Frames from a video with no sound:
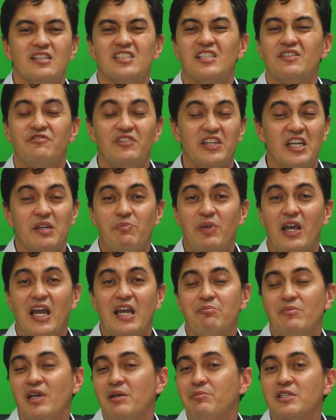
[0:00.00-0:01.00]
Severe
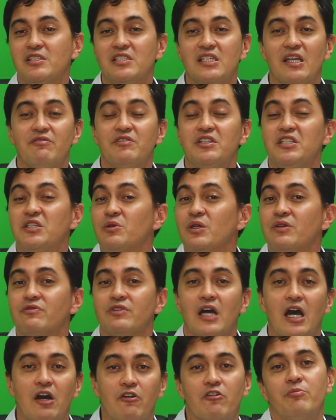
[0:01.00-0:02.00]
pain, maybe 70 or even
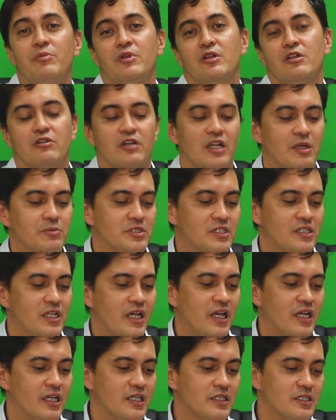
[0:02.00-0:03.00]
100 milligrams a
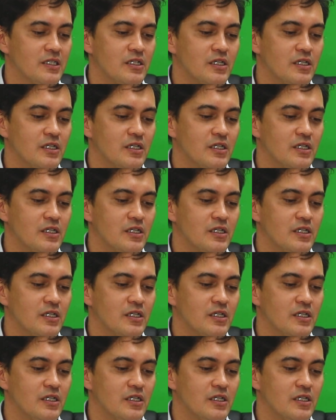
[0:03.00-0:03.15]
day.